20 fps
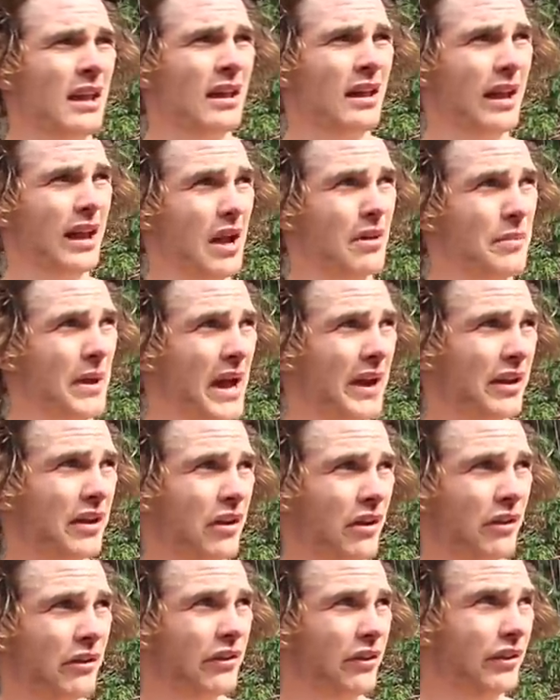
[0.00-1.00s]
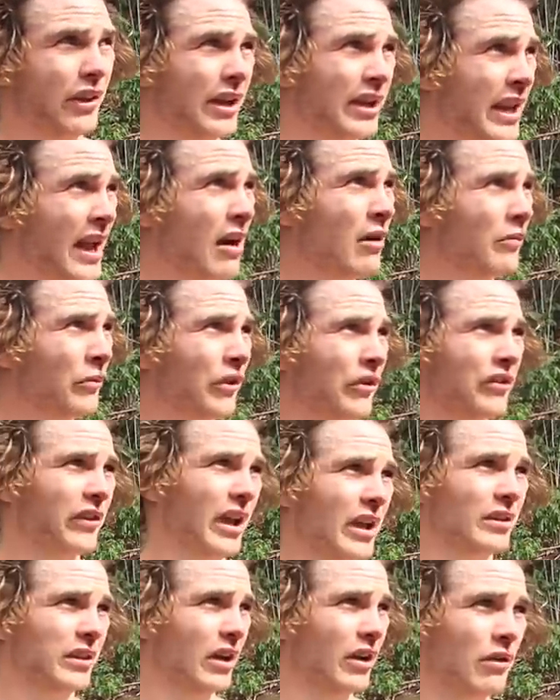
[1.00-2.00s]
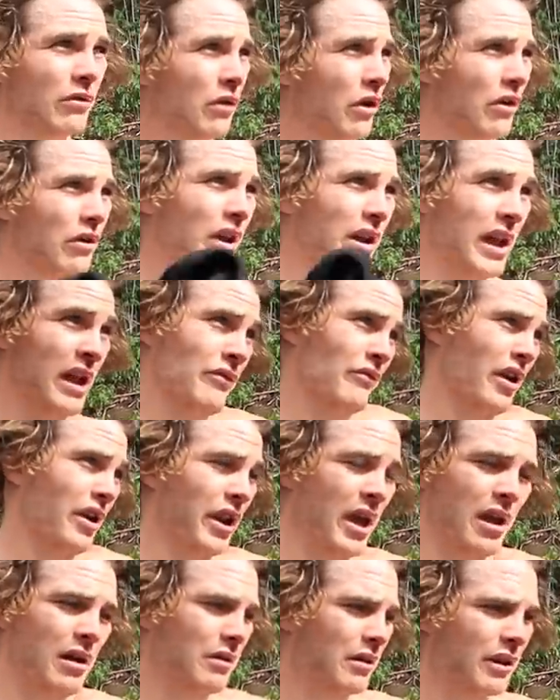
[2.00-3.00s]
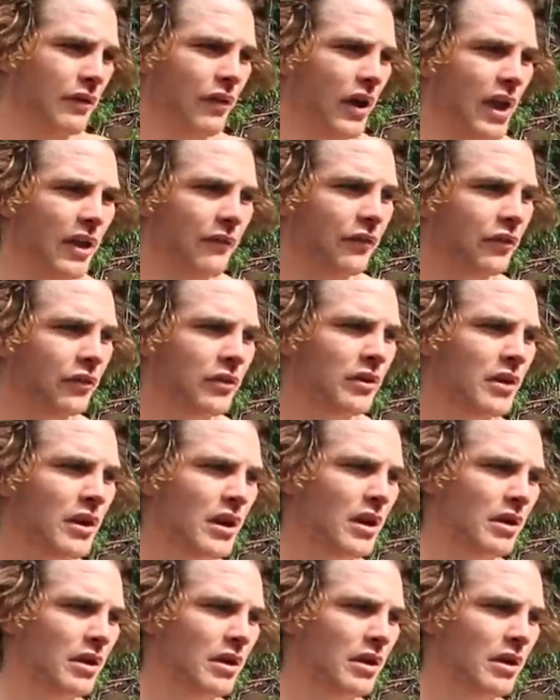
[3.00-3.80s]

like how bad it goes. And like now I'm not scared. Like I'll go again right now if I have to.